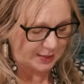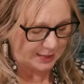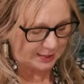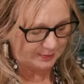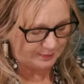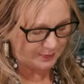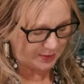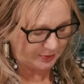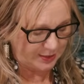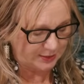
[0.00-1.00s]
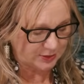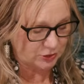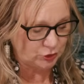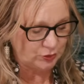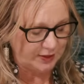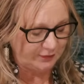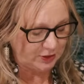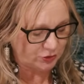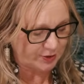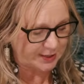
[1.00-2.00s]
I think it's the New
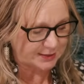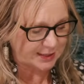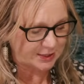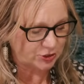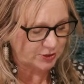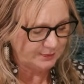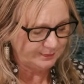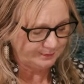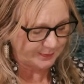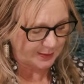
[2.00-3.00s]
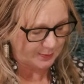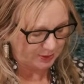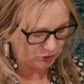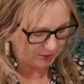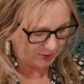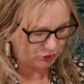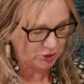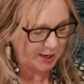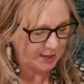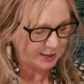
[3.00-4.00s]
Living Translation. Let me just
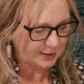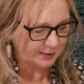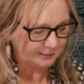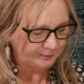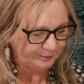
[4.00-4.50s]
check.